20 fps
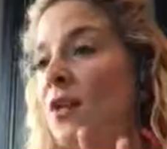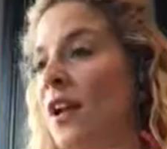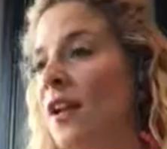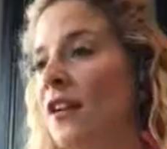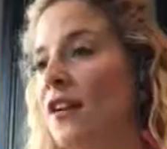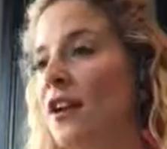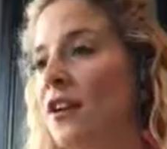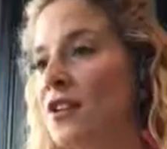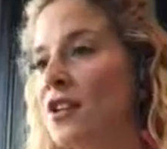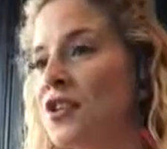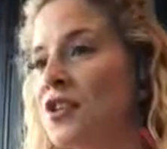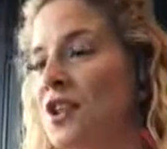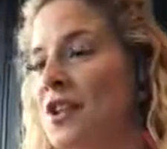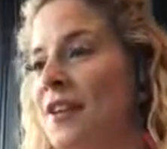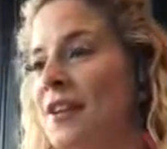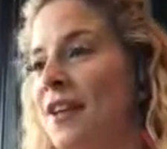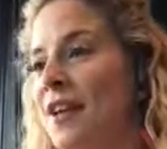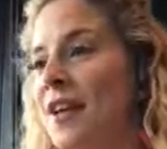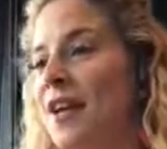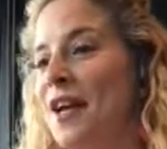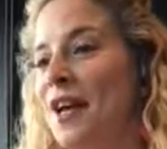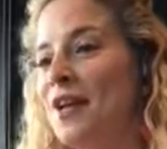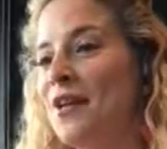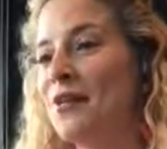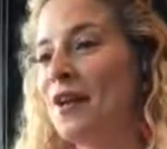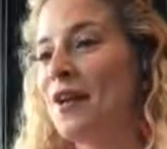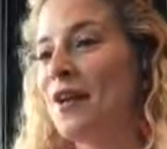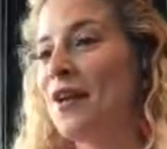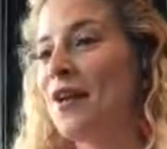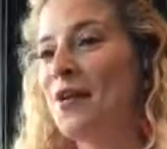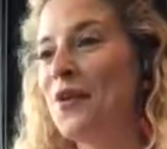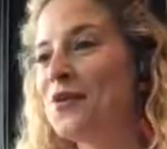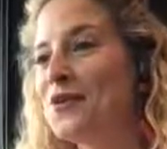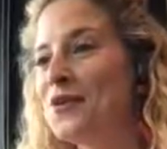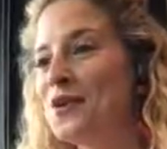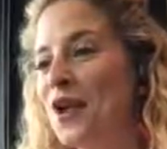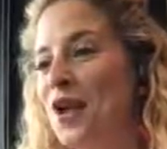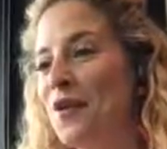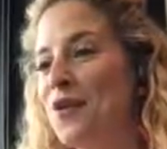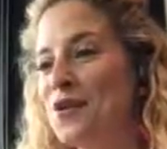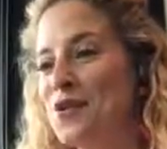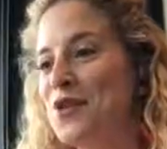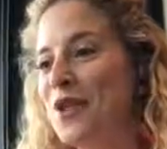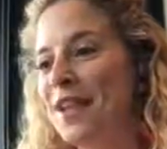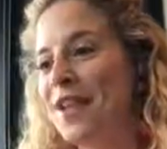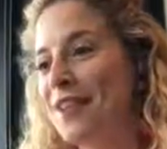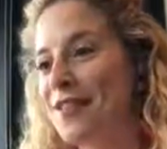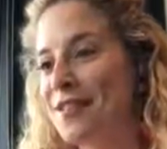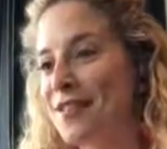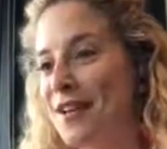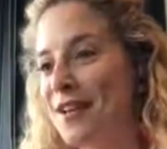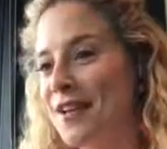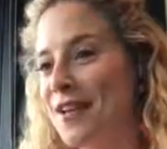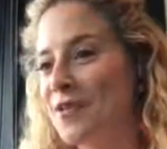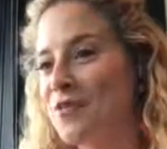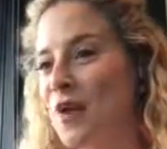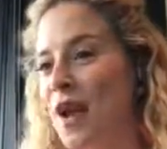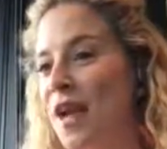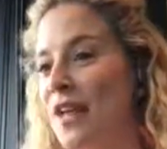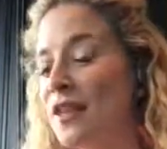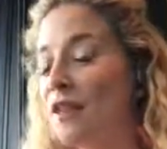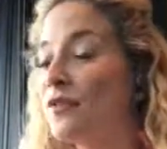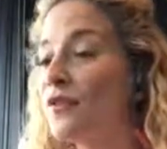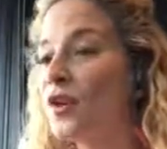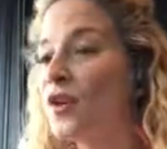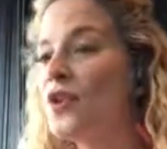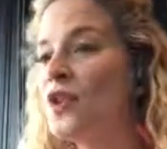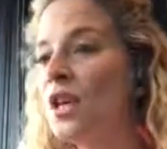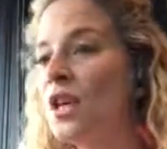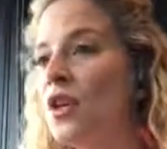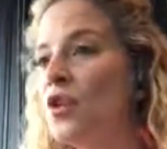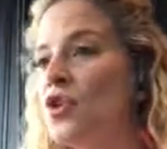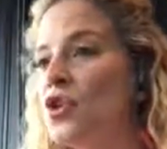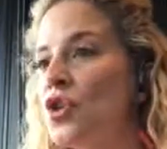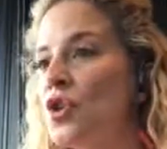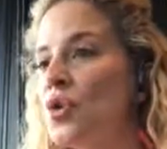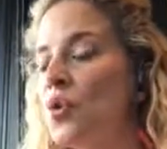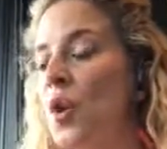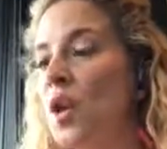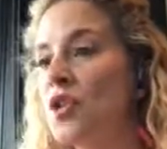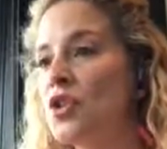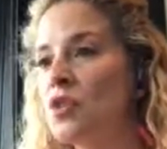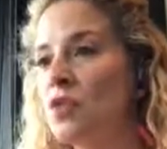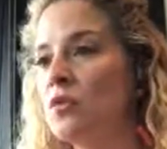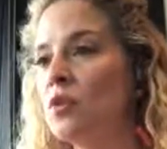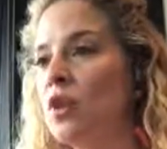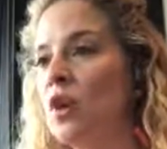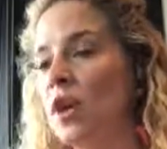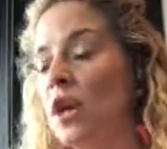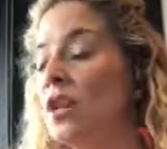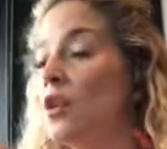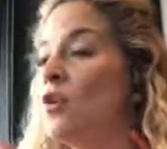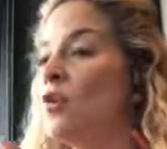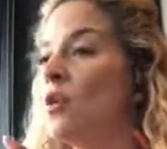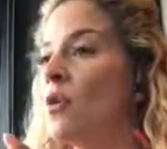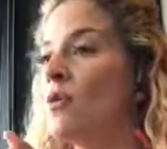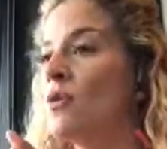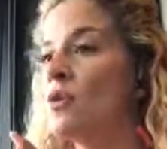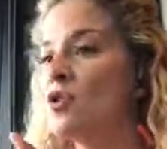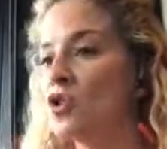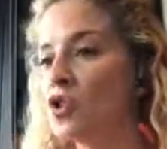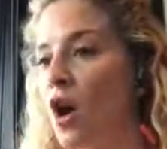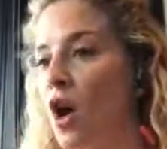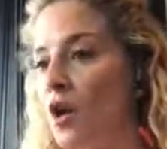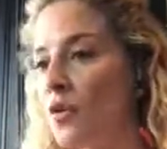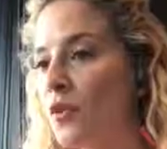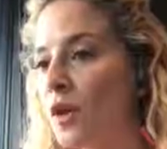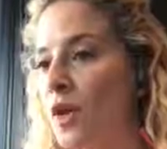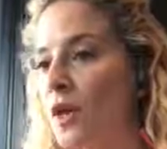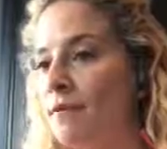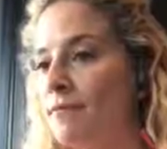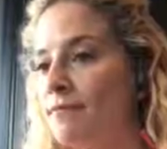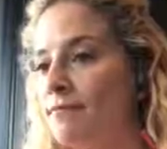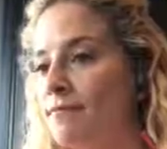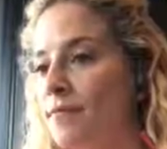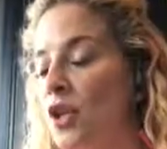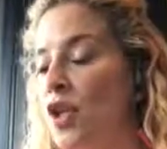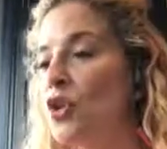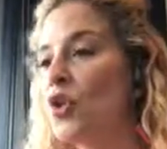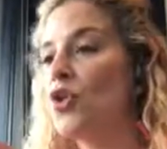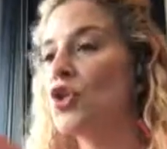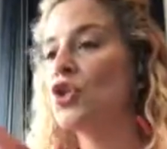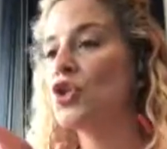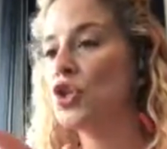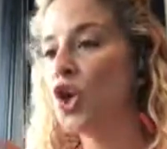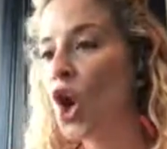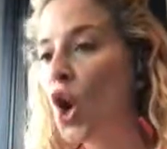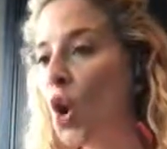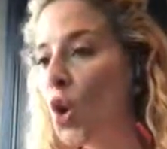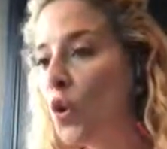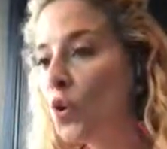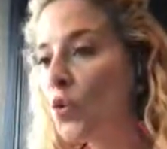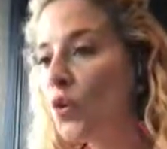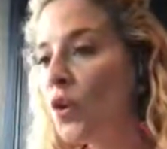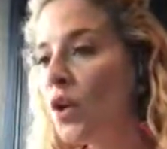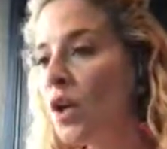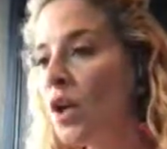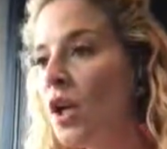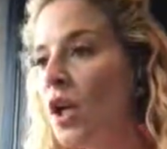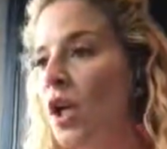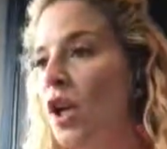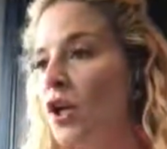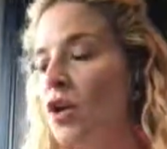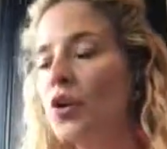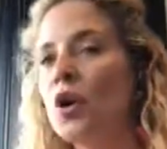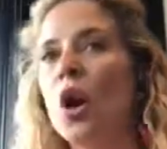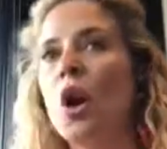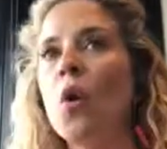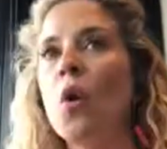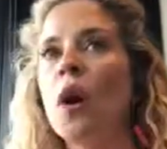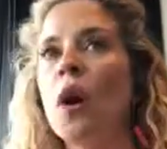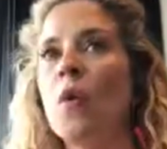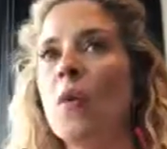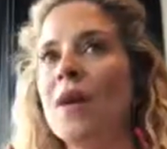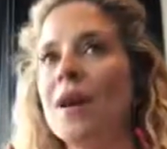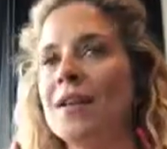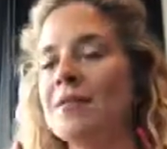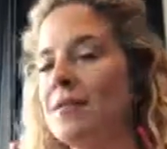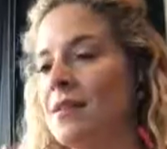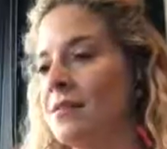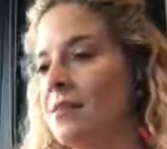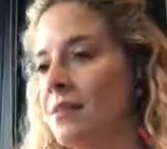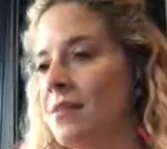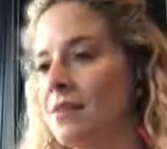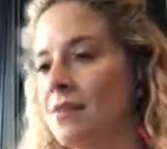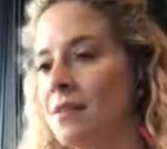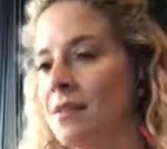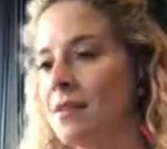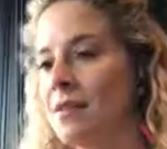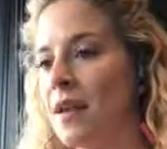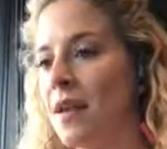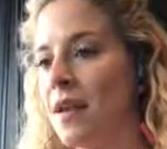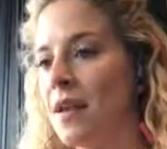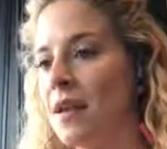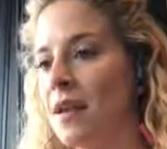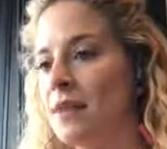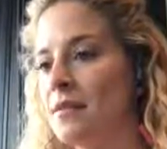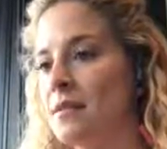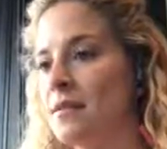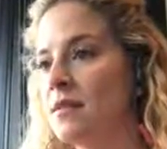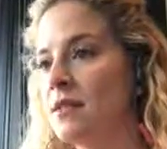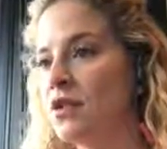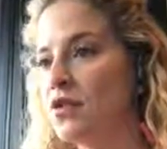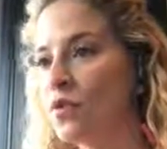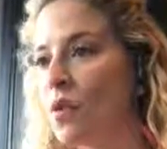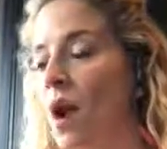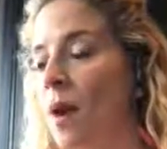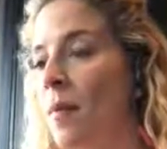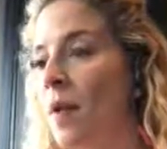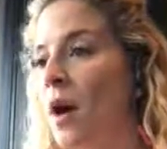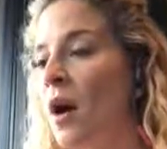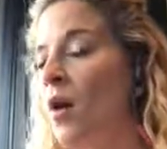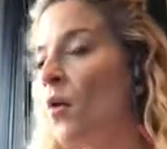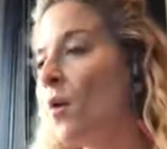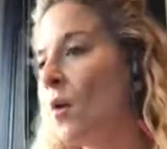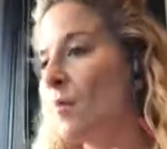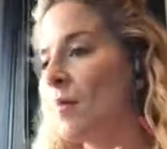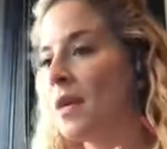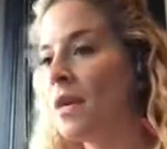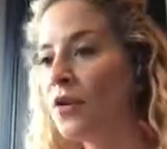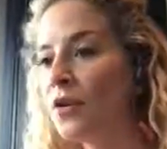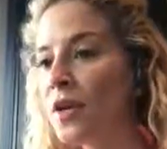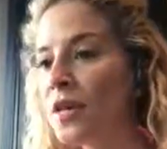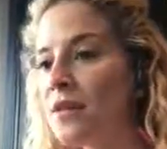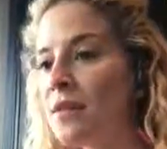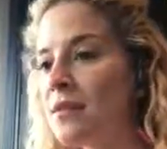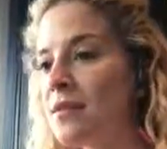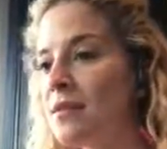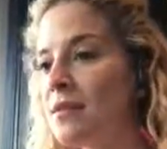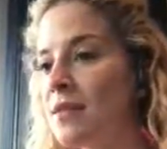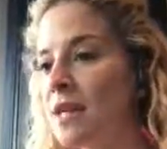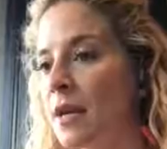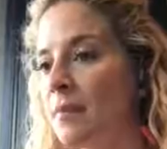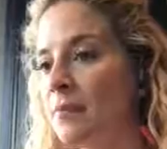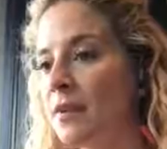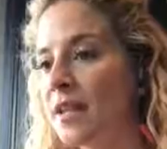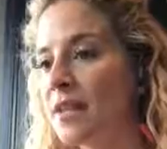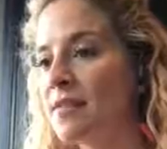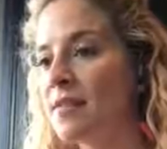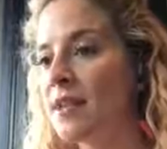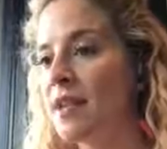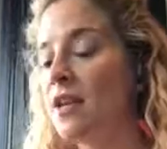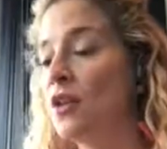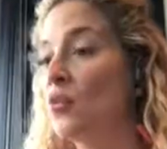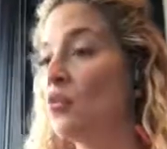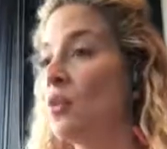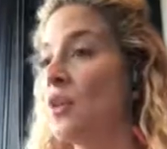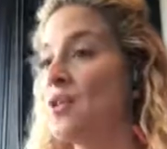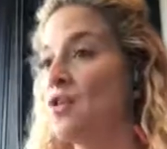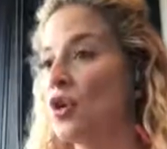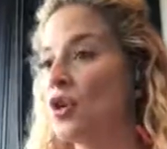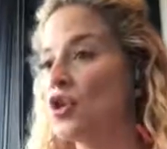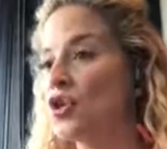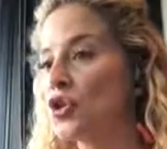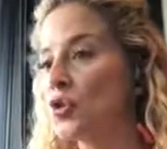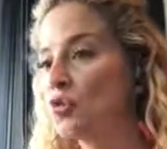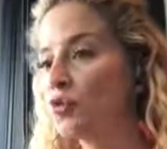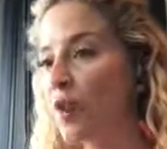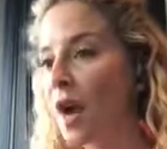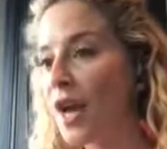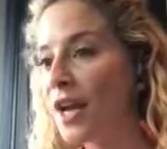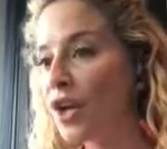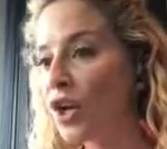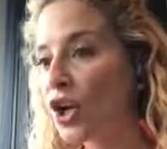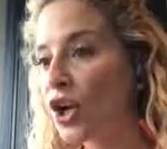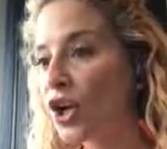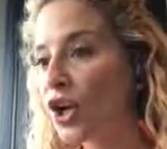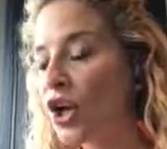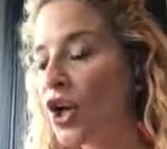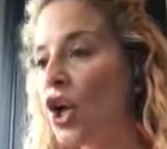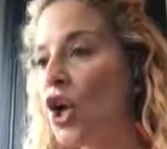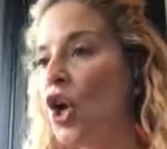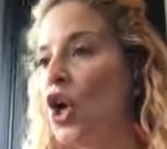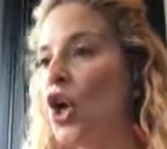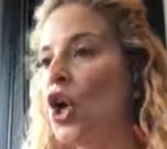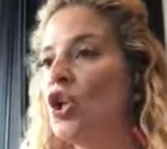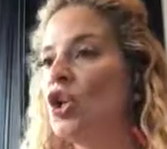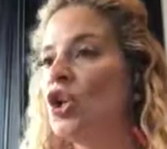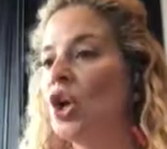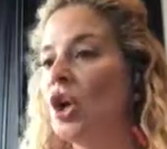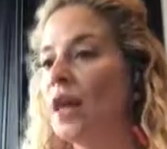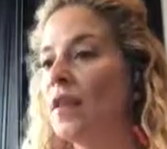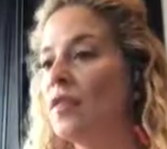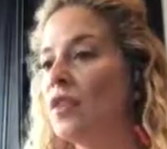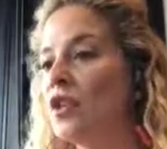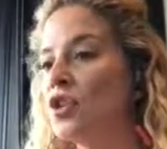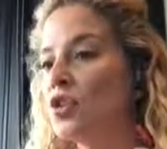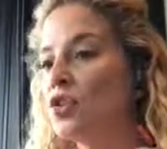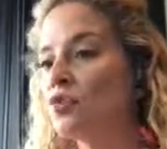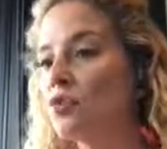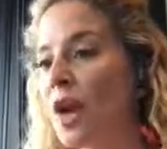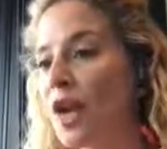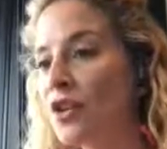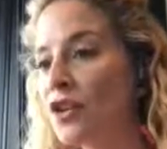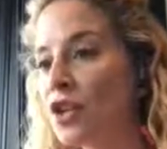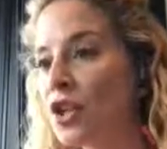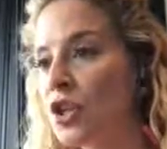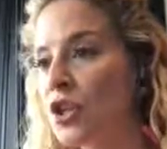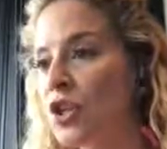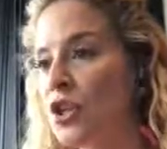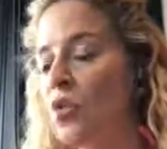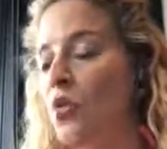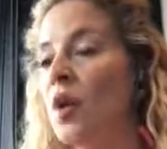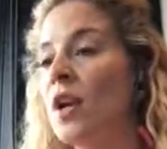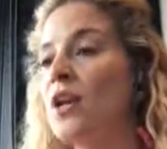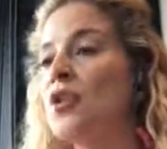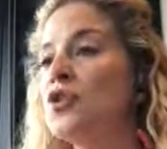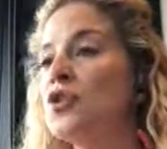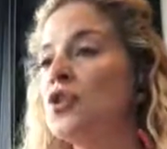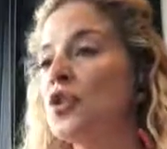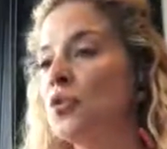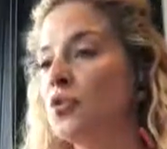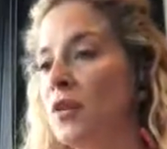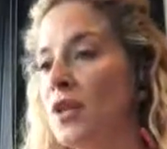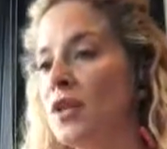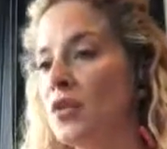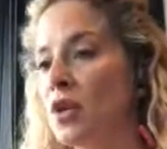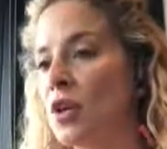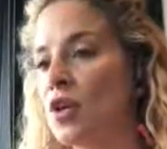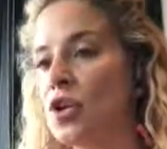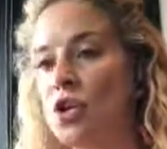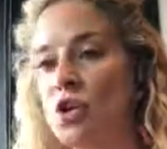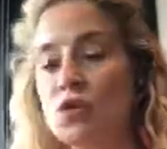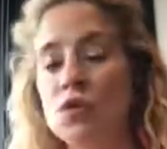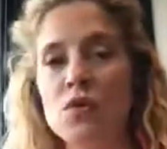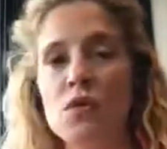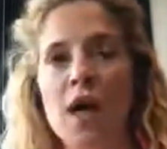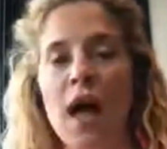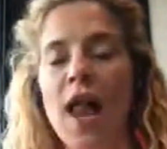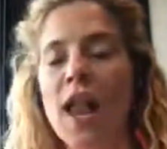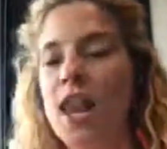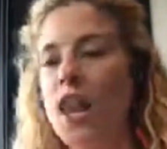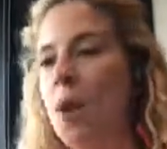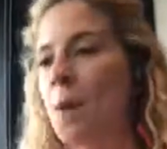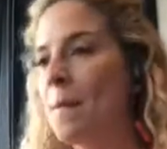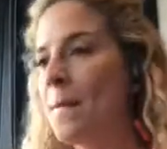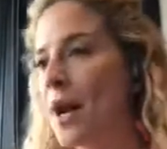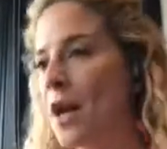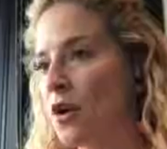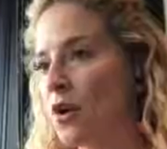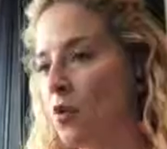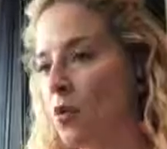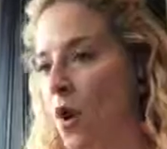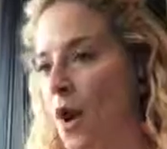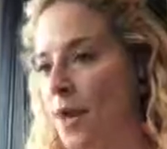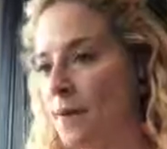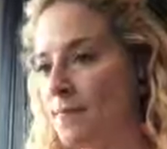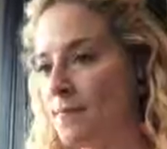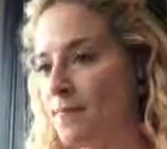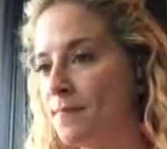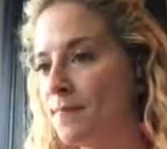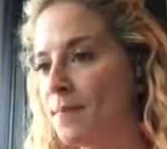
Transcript: you get an audition, you get all those nerves, you get excited, right? The first thing you do is you look and you know the genre, you know the tone. You go, what is this? Is this a drama? What period does this take place in? Research the writer, look at the director. You want to do your research. You do that no matter what.